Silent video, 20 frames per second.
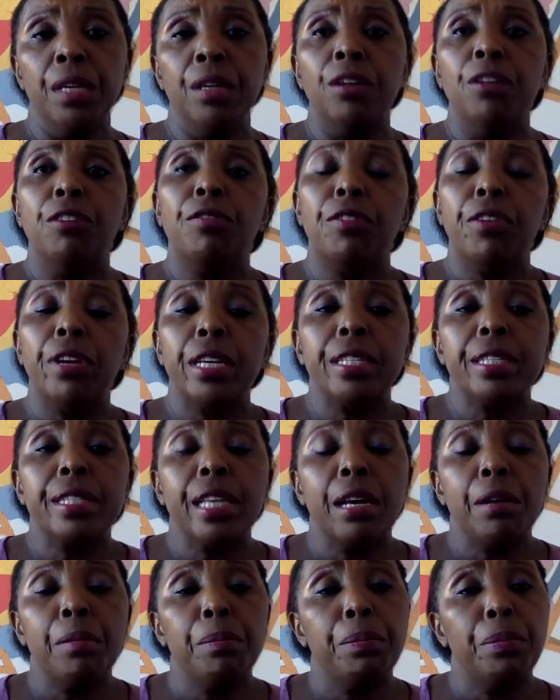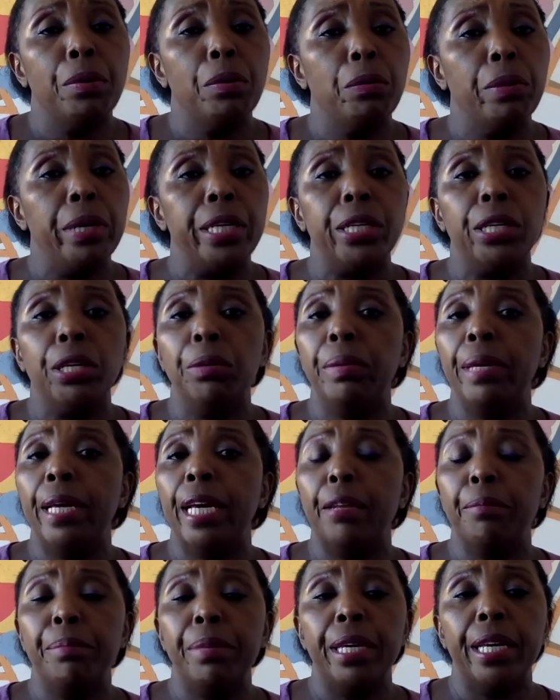For example, we know we
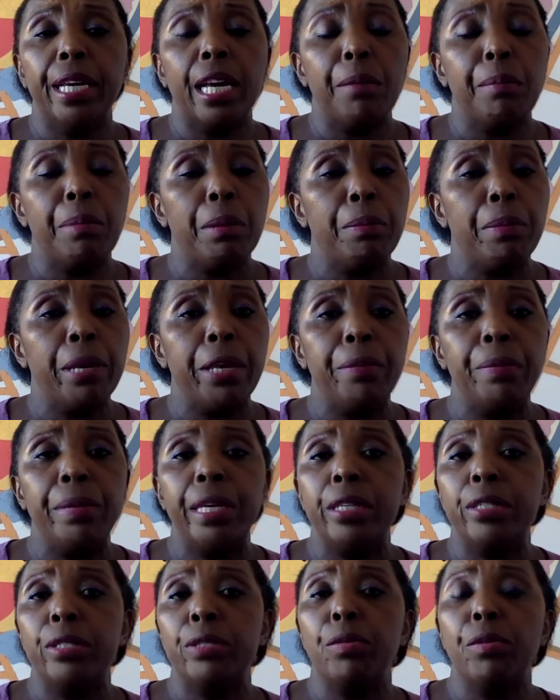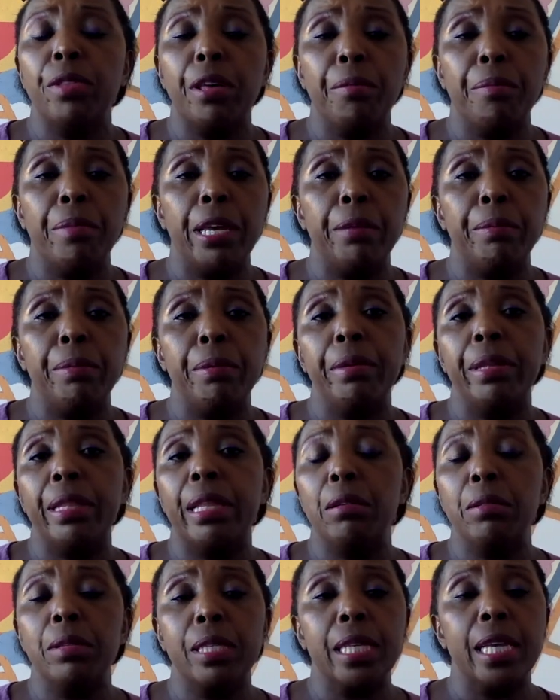can pick up a baby and soothe a baby
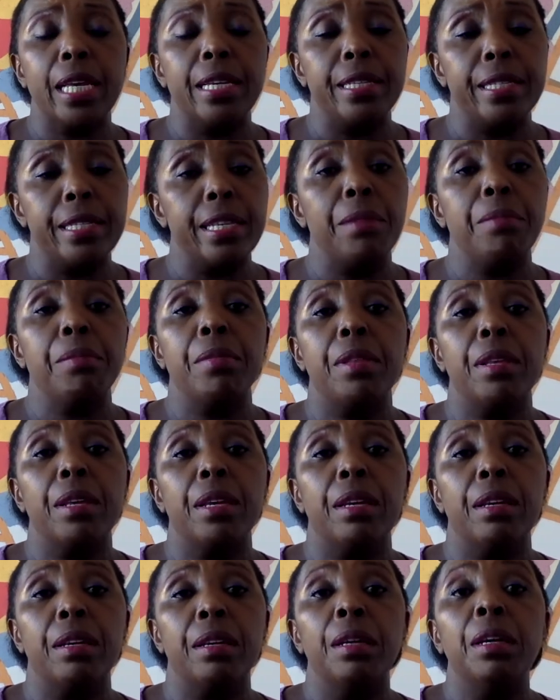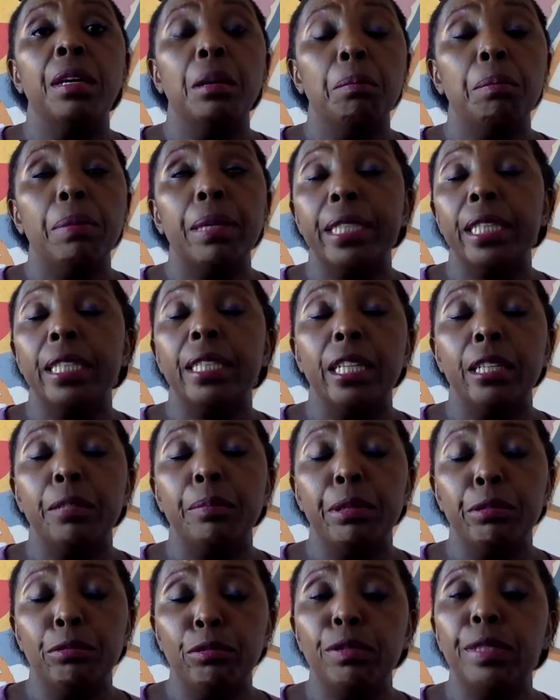without saying something, but it would be
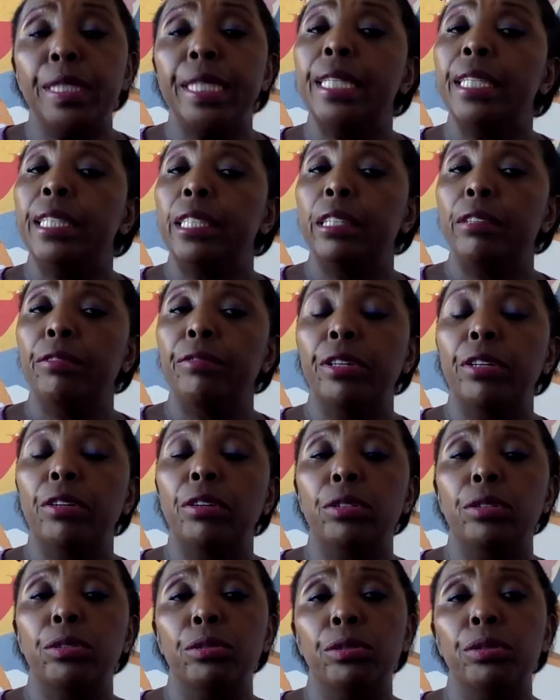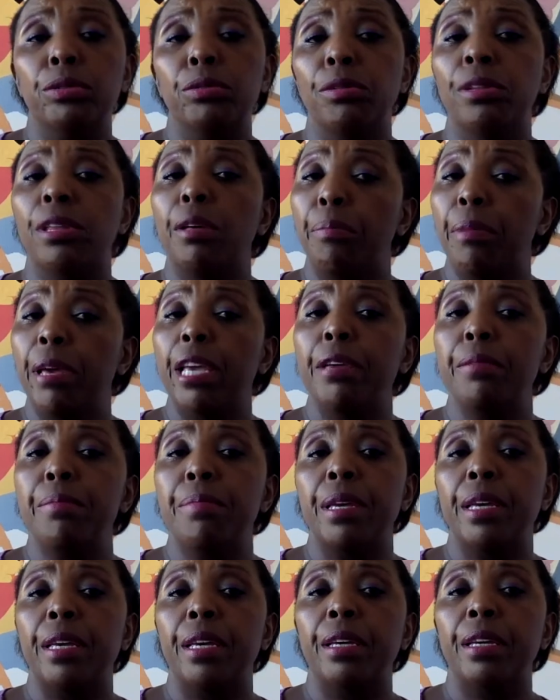really difficult to soothe a
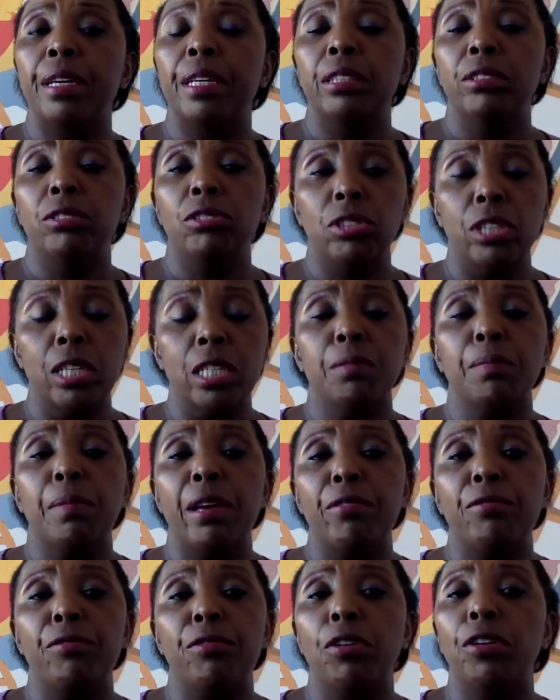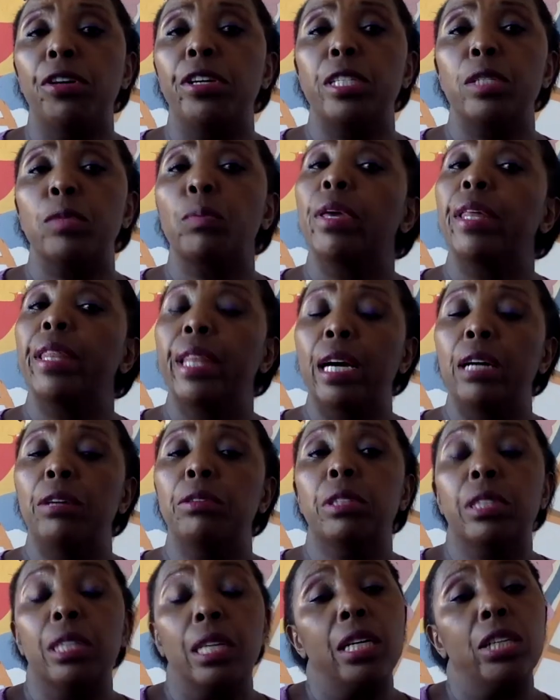baby just by voice without
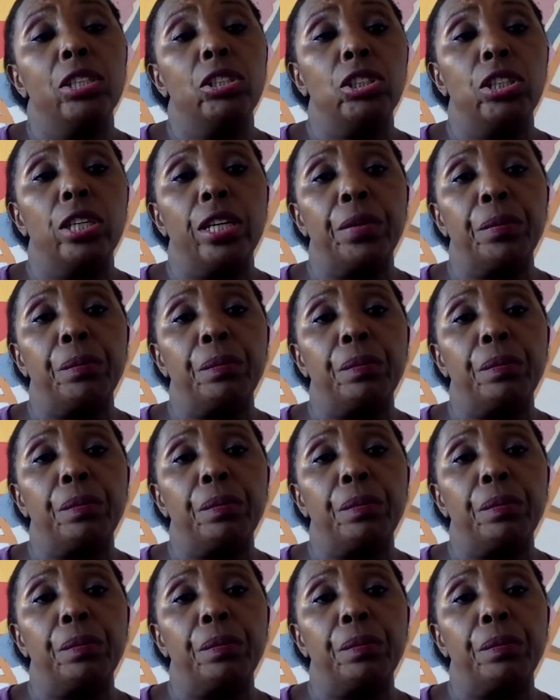touching.